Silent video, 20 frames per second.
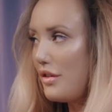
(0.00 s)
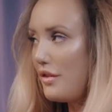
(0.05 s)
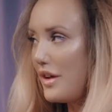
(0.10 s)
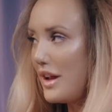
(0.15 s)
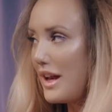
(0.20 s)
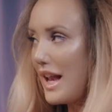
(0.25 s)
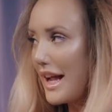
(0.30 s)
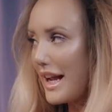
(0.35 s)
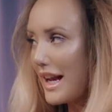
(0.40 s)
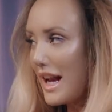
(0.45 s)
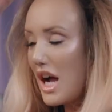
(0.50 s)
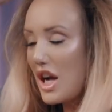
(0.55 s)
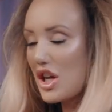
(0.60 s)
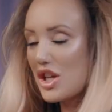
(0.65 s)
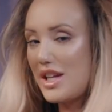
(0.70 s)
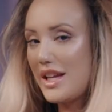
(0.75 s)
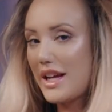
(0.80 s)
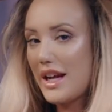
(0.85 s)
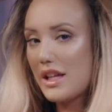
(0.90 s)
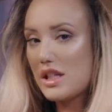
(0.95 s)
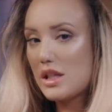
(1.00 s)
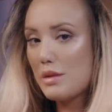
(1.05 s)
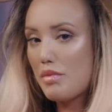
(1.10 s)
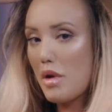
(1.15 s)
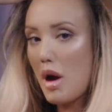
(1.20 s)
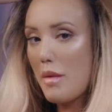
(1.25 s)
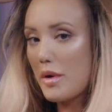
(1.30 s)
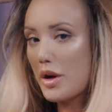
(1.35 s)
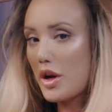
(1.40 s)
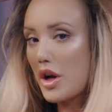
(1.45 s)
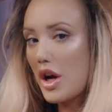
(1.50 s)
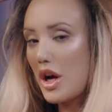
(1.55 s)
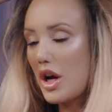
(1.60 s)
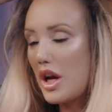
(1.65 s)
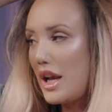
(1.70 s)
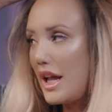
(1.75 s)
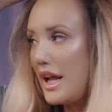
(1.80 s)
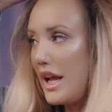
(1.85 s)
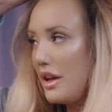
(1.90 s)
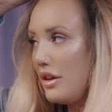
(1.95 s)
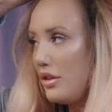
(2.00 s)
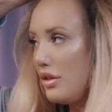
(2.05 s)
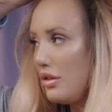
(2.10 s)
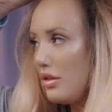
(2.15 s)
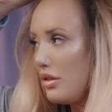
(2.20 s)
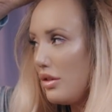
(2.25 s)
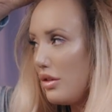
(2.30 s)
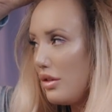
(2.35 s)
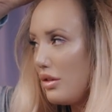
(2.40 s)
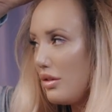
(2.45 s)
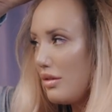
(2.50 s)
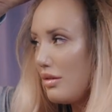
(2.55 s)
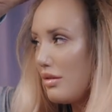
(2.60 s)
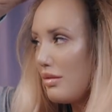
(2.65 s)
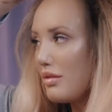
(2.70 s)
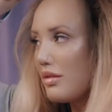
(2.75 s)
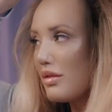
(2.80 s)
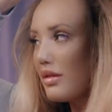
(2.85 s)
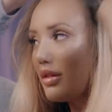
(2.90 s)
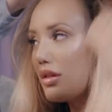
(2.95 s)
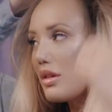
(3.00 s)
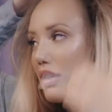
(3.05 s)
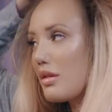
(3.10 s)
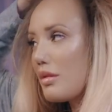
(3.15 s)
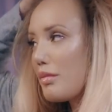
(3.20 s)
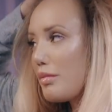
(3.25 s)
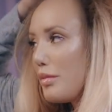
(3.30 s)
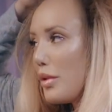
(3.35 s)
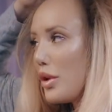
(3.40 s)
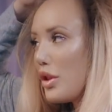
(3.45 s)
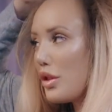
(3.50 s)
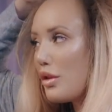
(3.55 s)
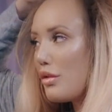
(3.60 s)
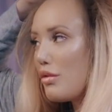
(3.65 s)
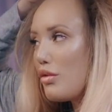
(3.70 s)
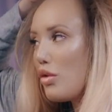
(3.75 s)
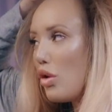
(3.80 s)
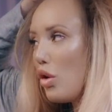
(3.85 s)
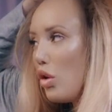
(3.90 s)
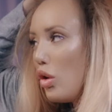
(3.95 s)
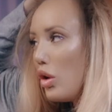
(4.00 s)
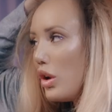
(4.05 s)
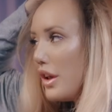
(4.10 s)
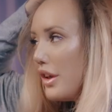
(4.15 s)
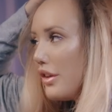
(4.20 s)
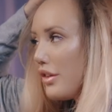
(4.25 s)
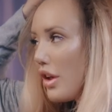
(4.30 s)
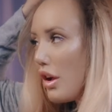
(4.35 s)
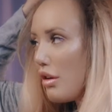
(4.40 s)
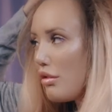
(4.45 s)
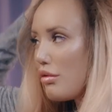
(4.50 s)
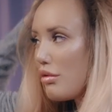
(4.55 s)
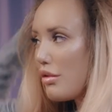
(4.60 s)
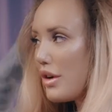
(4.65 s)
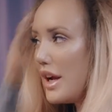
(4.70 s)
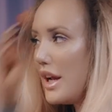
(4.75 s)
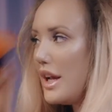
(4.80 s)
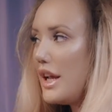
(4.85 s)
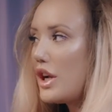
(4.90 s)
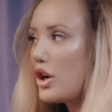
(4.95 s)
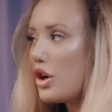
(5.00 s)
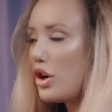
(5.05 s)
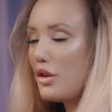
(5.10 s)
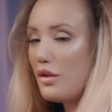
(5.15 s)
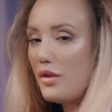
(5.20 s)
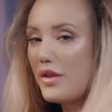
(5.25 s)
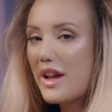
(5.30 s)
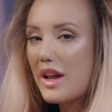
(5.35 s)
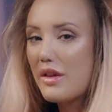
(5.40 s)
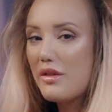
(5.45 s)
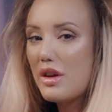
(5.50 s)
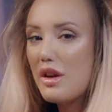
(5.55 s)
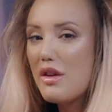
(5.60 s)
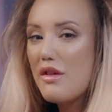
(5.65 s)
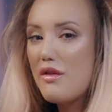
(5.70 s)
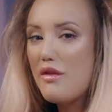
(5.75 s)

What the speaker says: feel like it actually gets a proper curl in, but the rollers are really good for giving it